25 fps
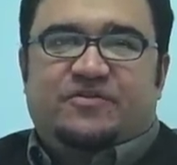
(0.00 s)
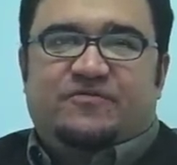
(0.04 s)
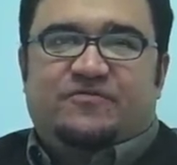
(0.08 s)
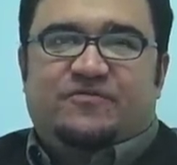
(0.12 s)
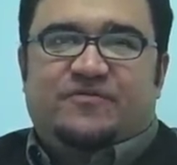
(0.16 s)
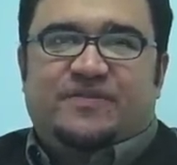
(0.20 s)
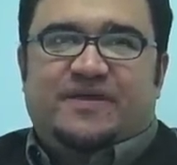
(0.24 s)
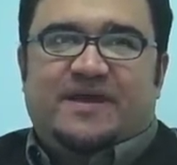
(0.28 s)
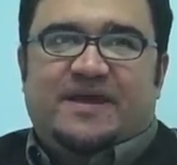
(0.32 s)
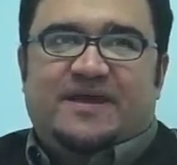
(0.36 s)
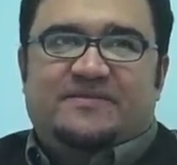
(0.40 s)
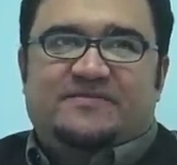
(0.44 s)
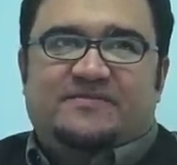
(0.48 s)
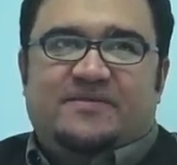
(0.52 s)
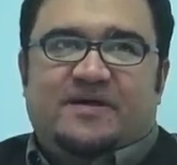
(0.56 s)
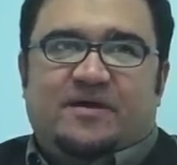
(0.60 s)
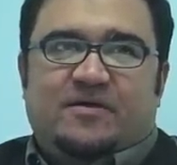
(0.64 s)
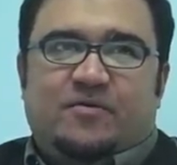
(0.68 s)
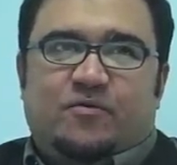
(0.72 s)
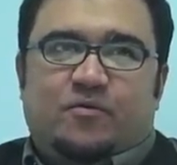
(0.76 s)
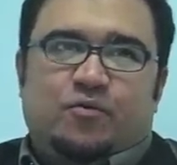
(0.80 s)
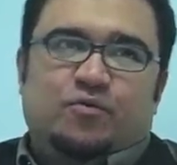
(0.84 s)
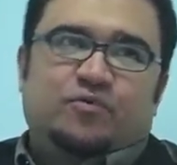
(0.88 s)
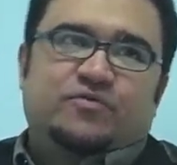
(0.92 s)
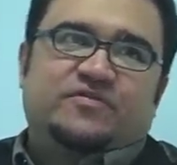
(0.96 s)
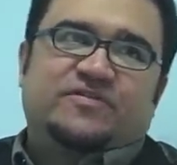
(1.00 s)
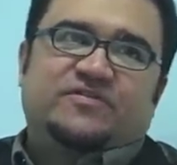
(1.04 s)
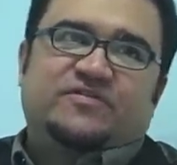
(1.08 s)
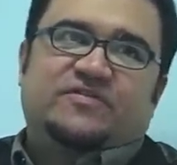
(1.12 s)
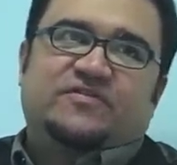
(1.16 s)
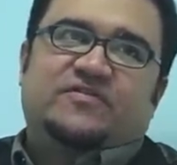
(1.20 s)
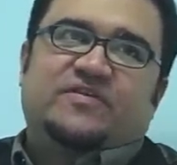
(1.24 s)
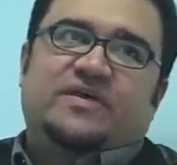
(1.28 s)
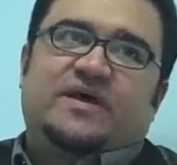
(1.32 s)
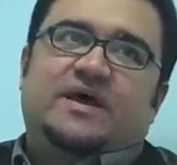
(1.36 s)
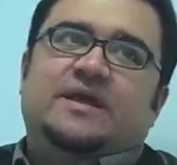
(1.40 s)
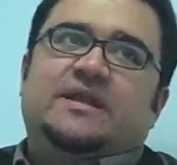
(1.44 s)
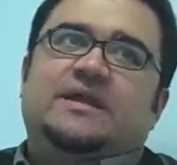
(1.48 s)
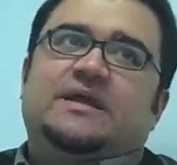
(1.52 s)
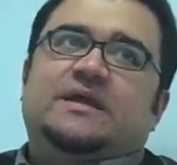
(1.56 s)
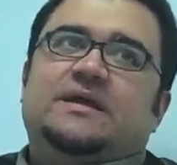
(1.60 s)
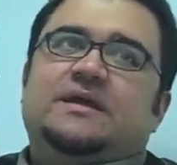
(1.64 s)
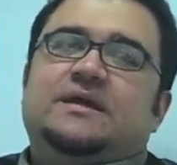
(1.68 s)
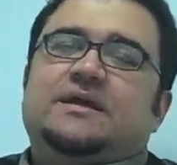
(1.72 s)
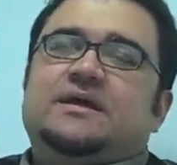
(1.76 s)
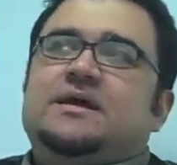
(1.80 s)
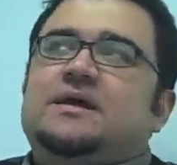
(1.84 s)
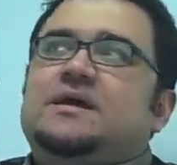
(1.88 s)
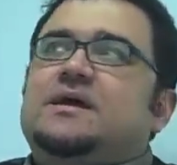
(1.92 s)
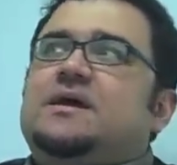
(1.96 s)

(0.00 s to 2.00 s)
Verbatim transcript: here for the Anti-Cruelty Society,